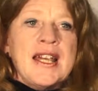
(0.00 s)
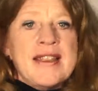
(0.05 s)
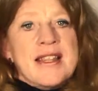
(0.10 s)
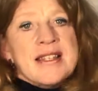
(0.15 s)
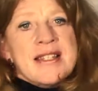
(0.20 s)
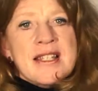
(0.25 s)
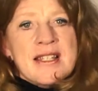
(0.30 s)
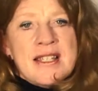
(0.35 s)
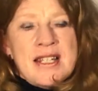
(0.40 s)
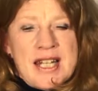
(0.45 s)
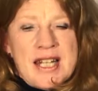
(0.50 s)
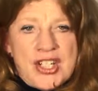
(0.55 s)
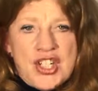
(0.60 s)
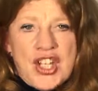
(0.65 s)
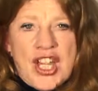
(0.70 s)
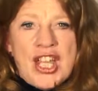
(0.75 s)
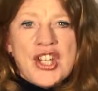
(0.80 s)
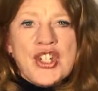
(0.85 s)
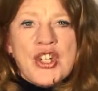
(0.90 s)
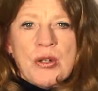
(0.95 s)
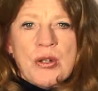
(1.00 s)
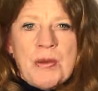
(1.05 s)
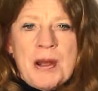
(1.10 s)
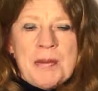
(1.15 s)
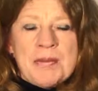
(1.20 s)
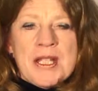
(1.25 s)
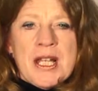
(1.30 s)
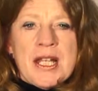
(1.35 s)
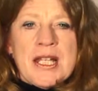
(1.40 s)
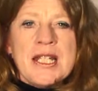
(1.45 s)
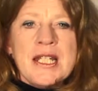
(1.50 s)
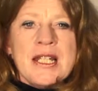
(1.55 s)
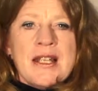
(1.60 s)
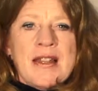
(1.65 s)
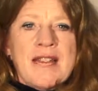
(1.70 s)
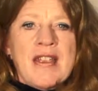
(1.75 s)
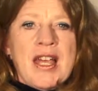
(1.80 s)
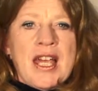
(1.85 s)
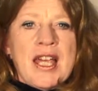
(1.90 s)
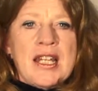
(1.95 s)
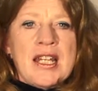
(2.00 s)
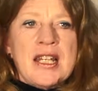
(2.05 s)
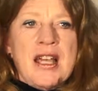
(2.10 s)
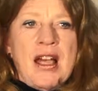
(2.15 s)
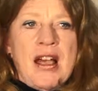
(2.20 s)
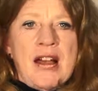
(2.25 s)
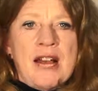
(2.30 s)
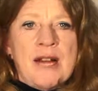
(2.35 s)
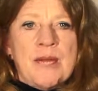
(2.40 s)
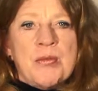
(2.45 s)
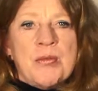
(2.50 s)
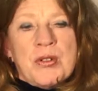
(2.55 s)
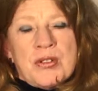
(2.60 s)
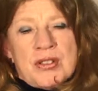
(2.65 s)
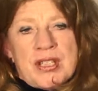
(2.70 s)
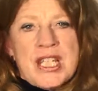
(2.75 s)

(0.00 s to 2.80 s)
This is an educational website that will